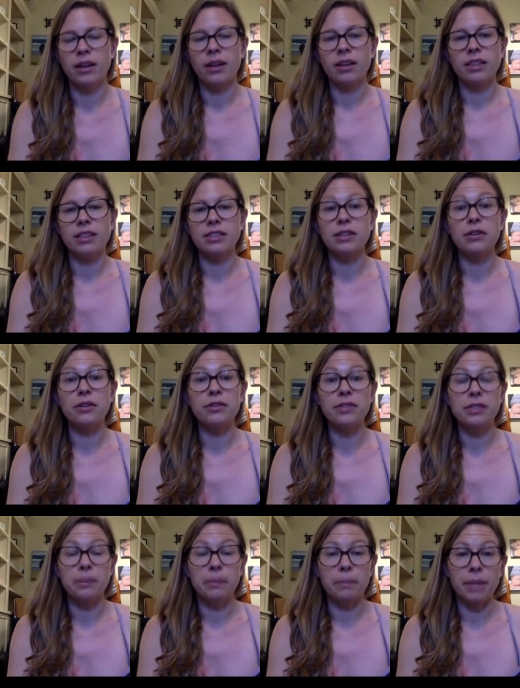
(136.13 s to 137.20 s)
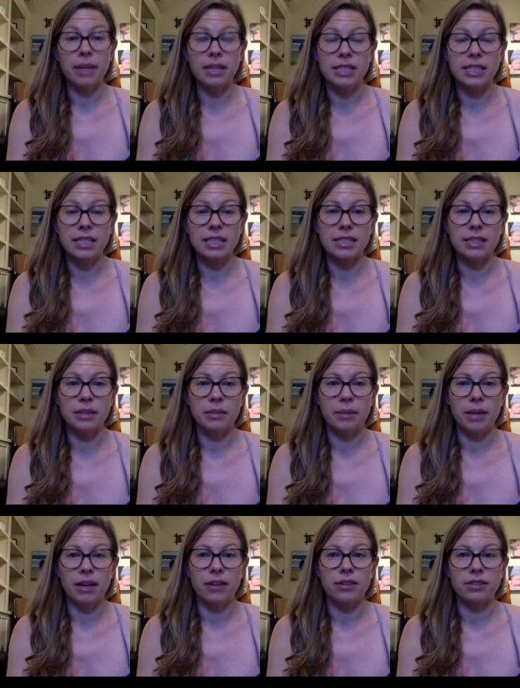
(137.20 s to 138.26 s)
Let's go over some basics
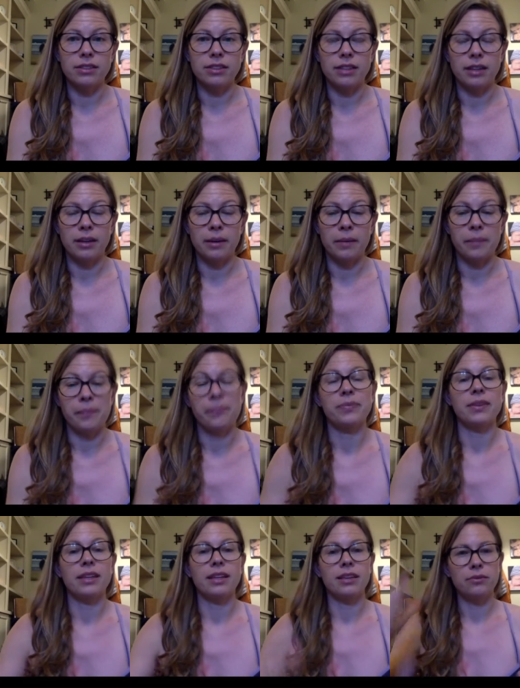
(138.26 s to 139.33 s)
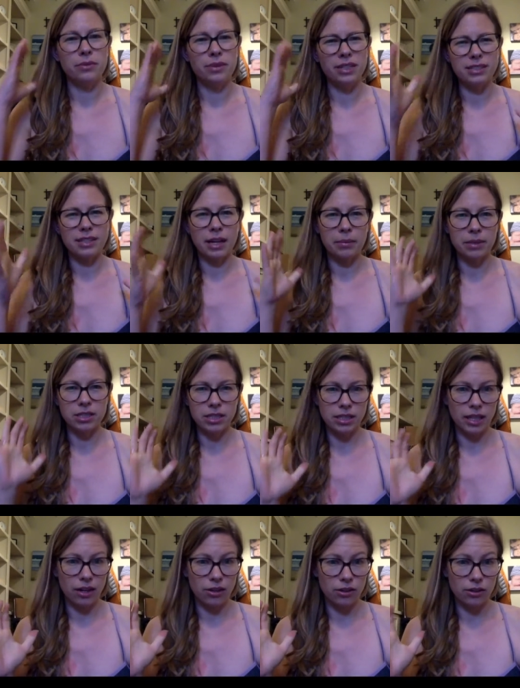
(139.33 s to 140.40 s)
about reestablishing
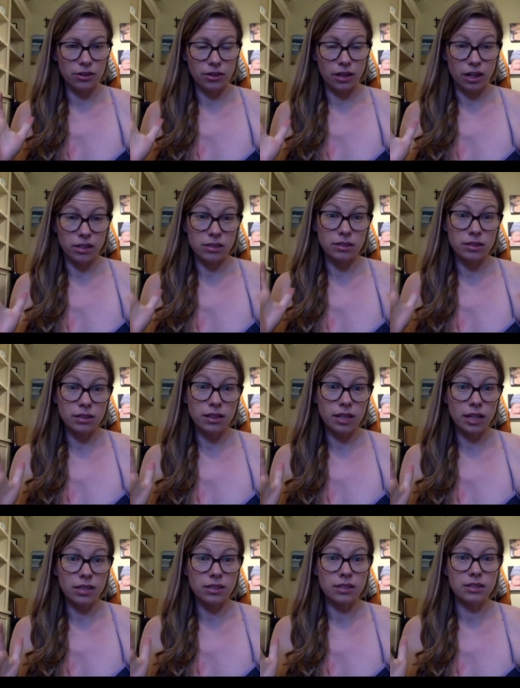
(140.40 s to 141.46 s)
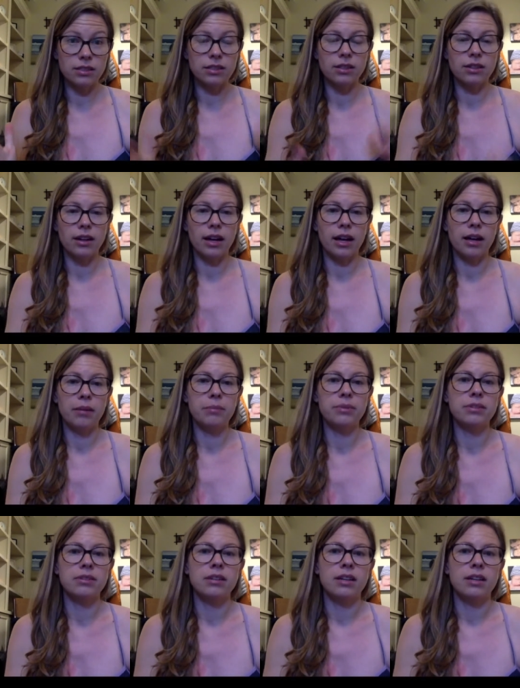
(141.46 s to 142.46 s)
that neurological connection to your abs.